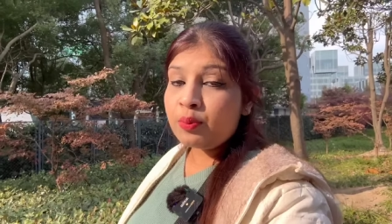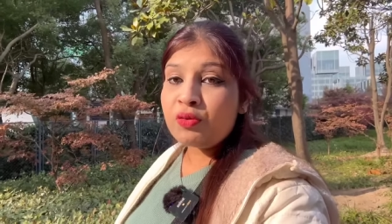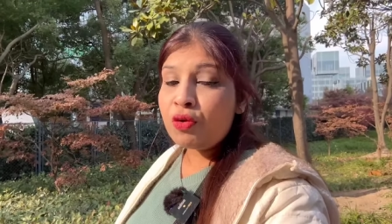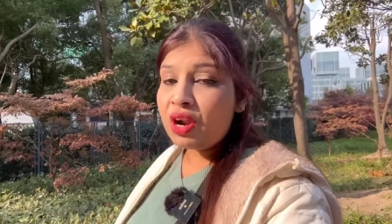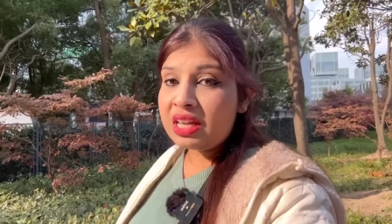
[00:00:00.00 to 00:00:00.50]

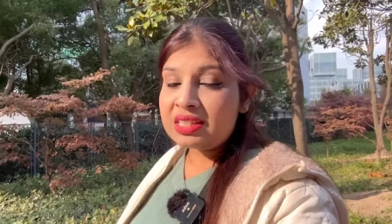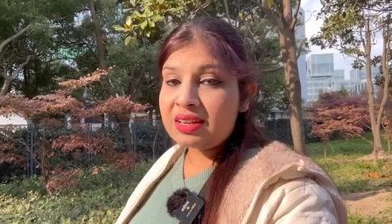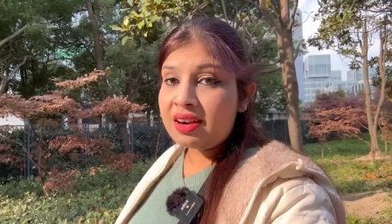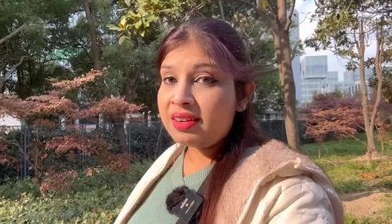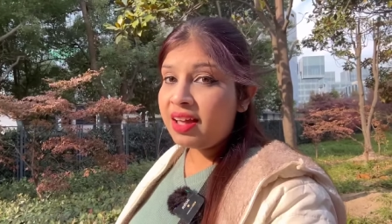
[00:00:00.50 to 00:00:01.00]
Before I
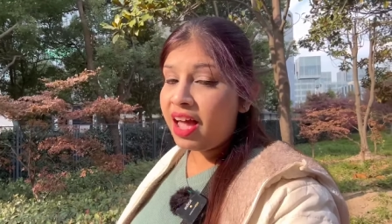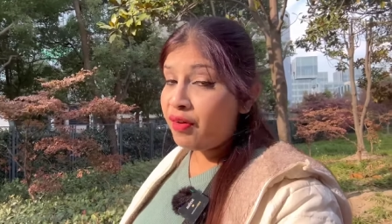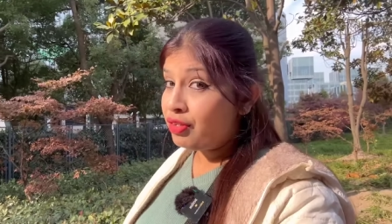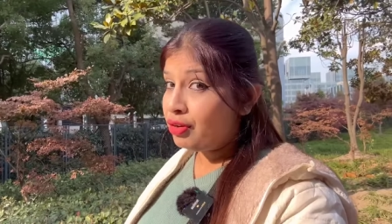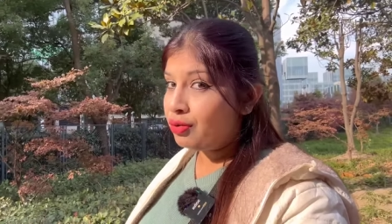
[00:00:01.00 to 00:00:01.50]
start,
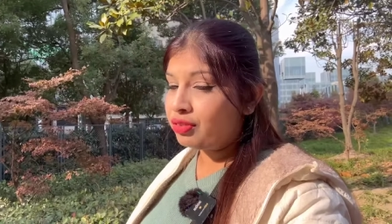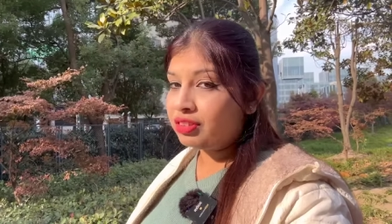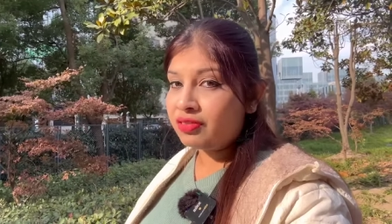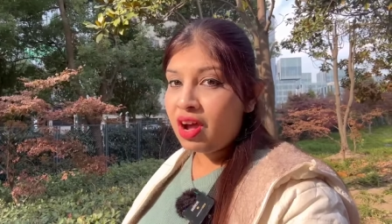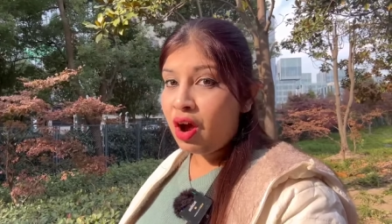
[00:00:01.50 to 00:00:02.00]
have a look
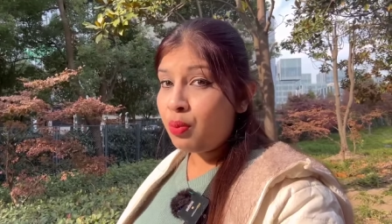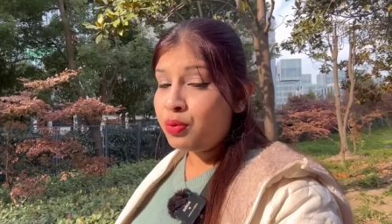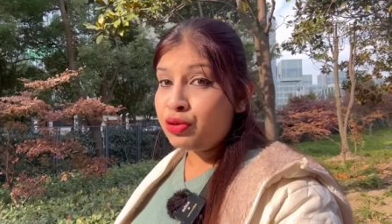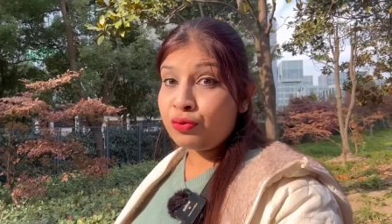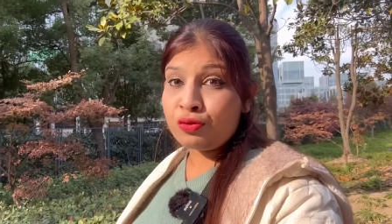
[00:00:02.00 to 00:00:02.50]
how
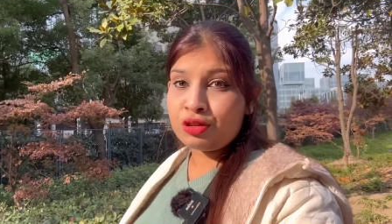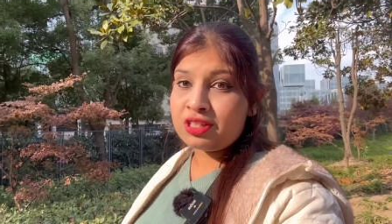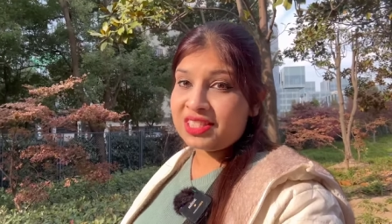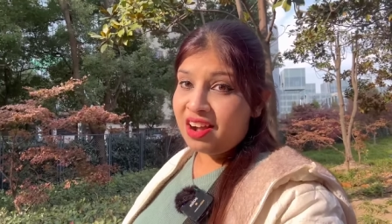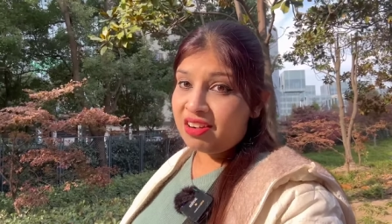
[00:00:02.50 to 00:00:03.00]
beautiful
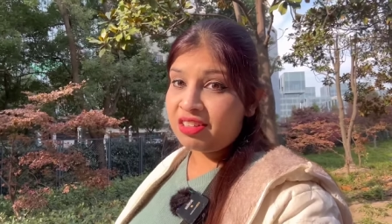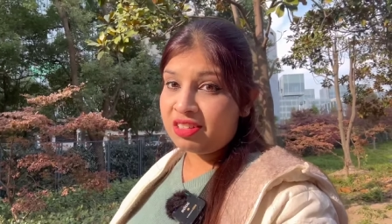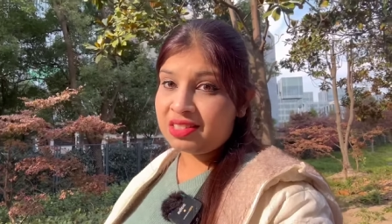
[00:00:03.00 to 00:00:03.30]
this garden